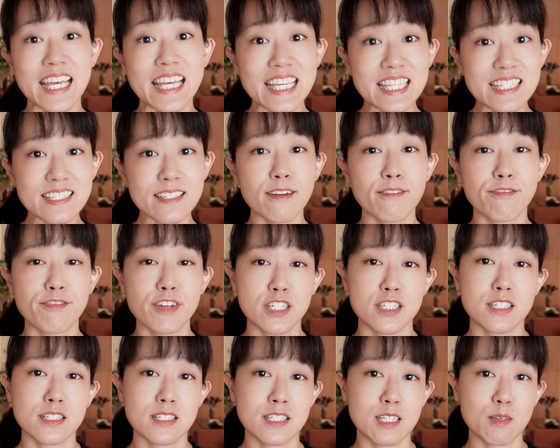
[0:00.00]
His
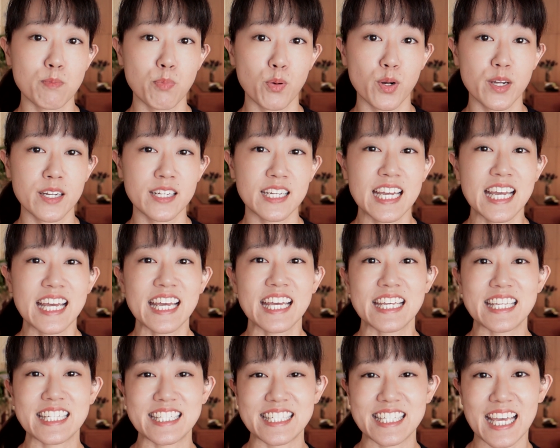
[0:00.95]
efficiency point
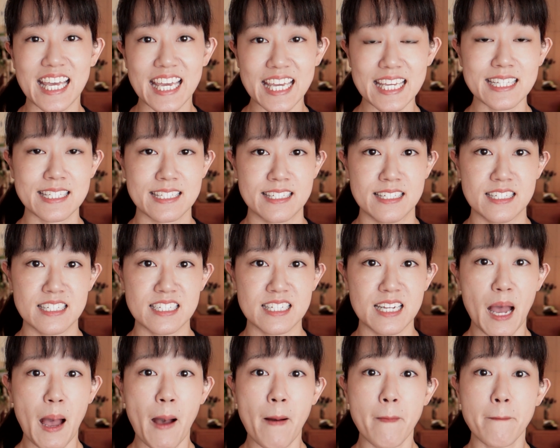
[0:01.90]
is
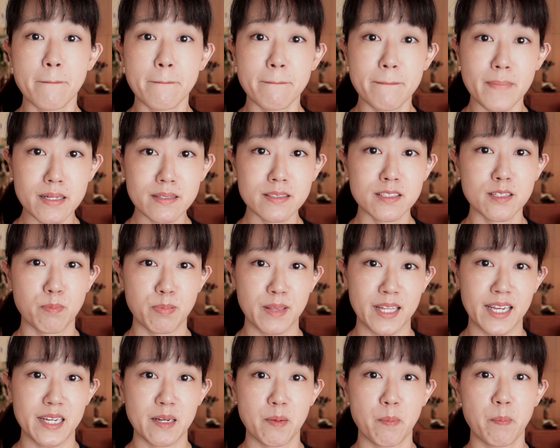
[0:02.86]
18
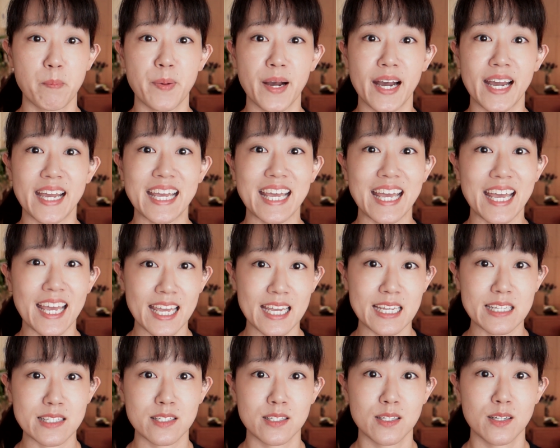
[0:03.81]
multiplied by
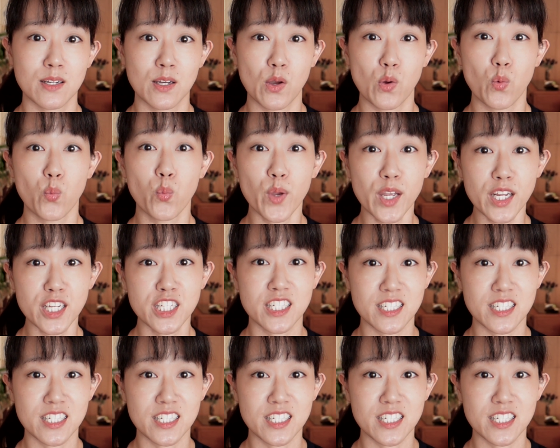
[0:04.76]
8, which